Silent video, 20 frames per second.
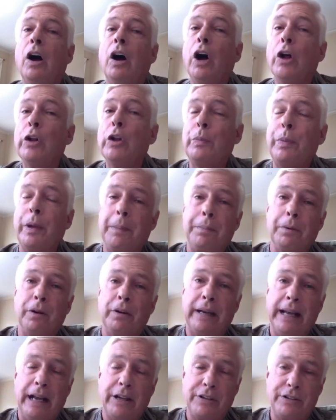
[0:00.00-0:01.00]
Other
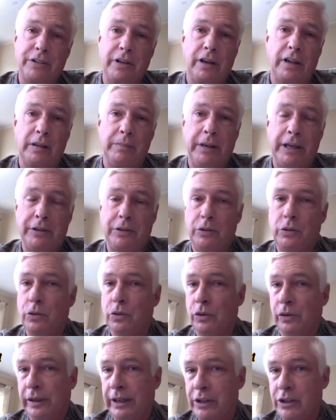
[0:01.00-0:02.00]
people are now starting to make the
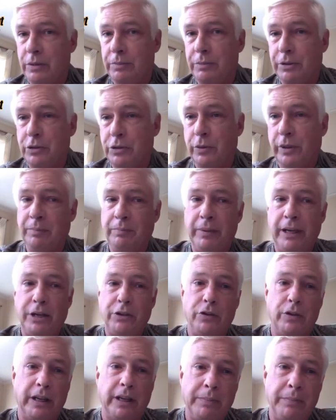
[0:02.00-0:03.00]
correlation between
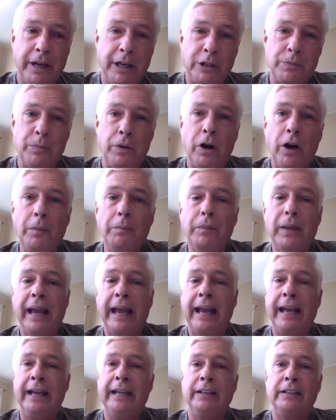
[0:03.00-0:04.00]
Major League Baseball
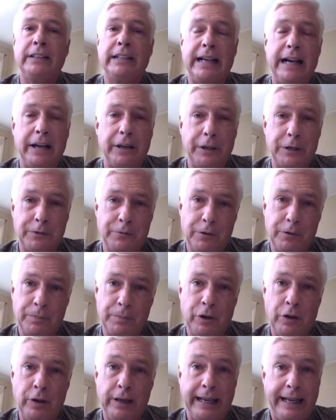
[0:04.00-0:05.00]
and college
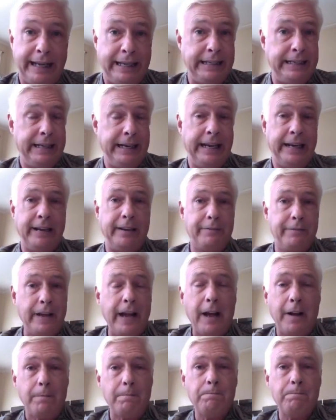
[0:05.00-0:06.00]
football and the
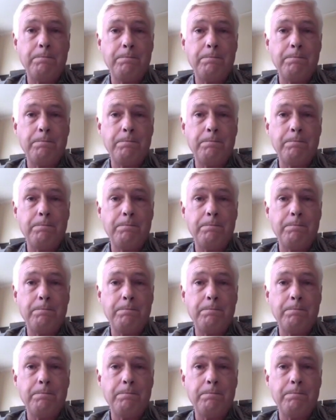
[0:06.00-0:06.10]
NFL.